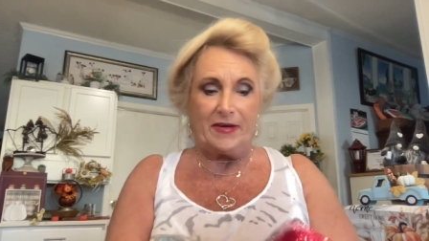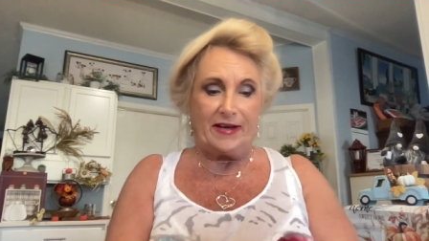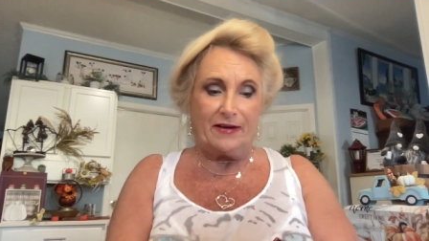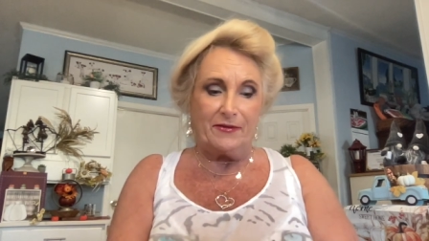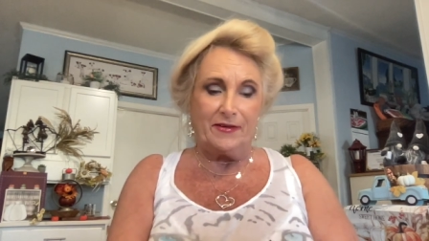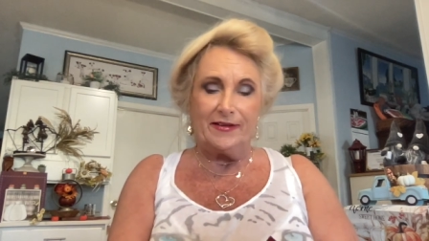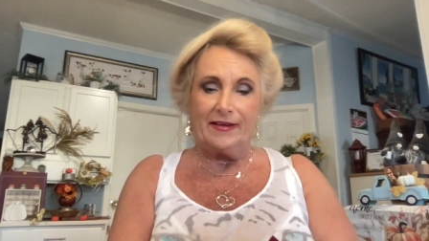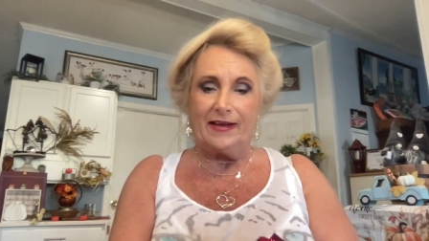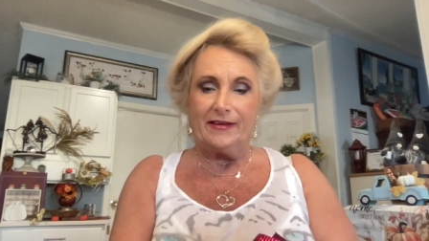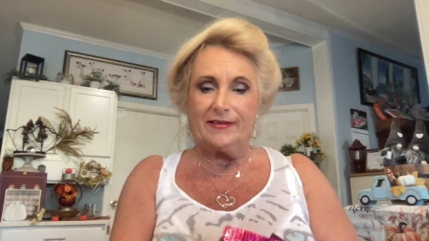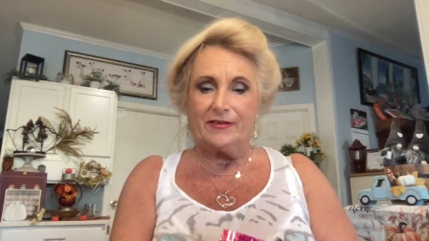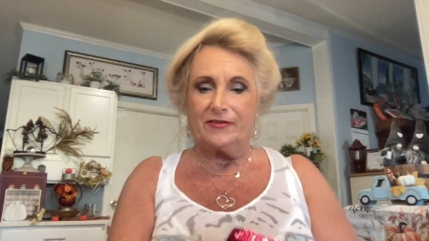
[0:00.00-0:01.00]
And I really
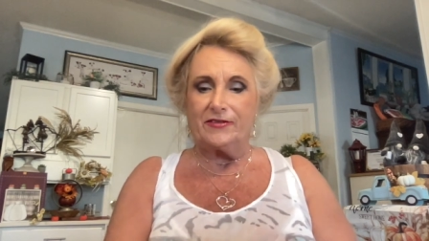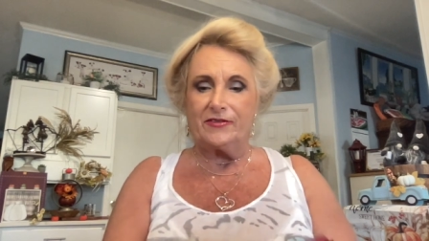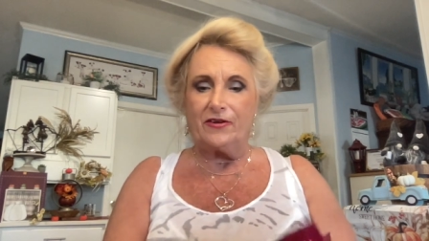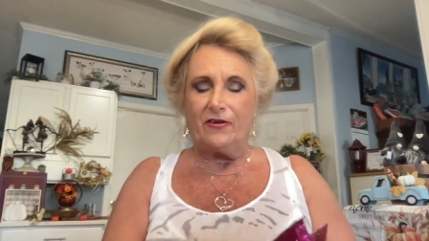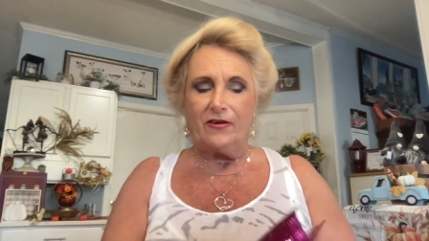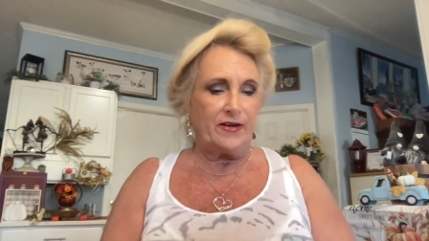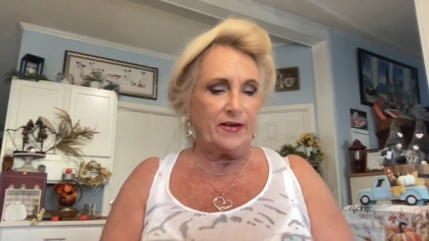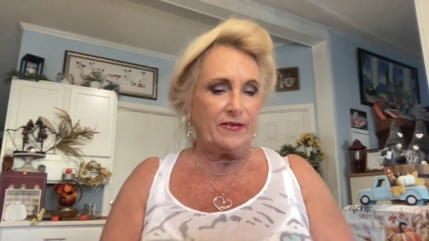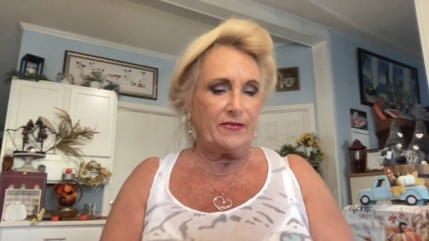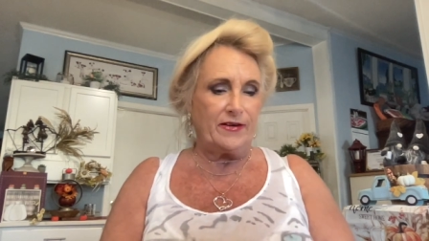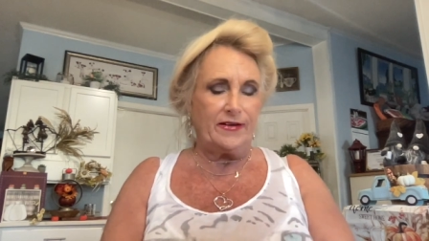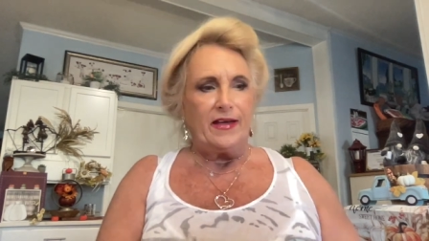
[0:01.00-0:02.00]
like those star
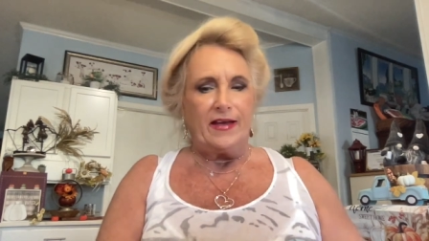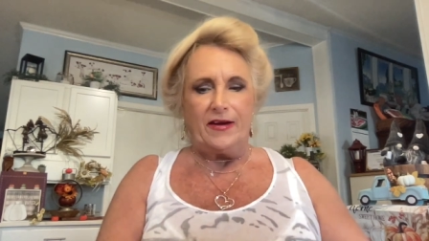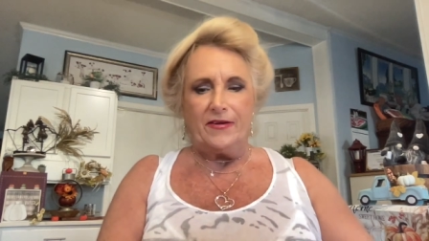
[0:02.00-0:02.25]
earrings.